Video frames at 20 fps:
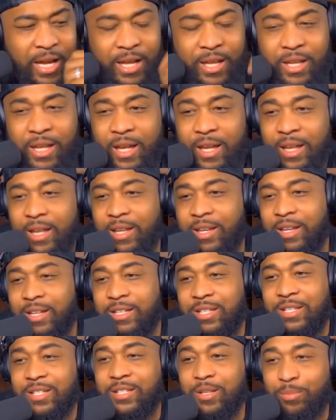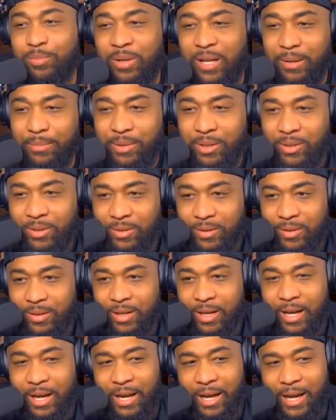Yeah, this is subliminal.
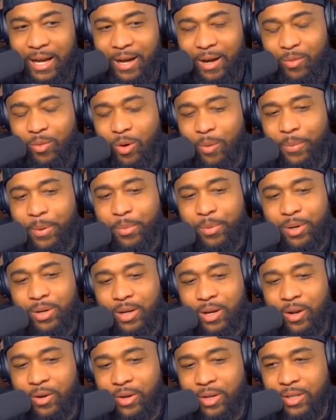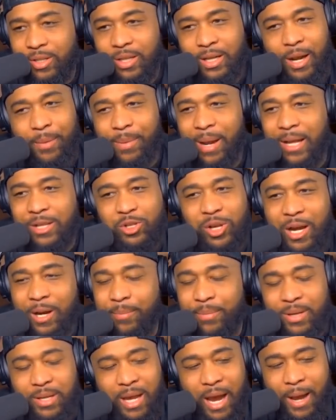I want people to know this. And I'm not trying to
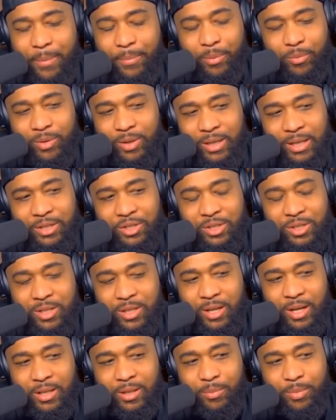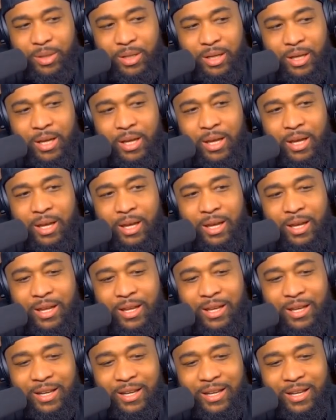be hyper-religious or nothing, but
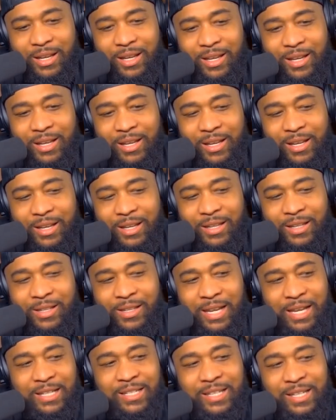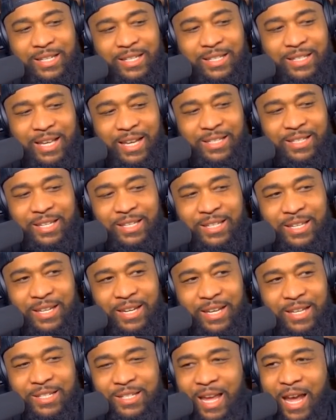this is an
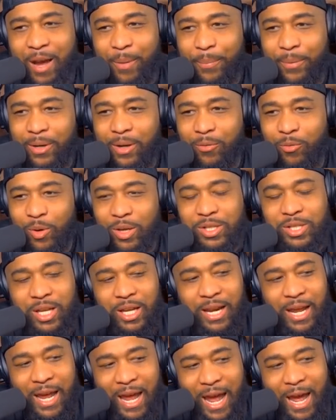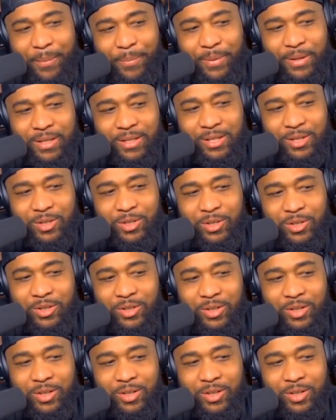example of what's going to happen to you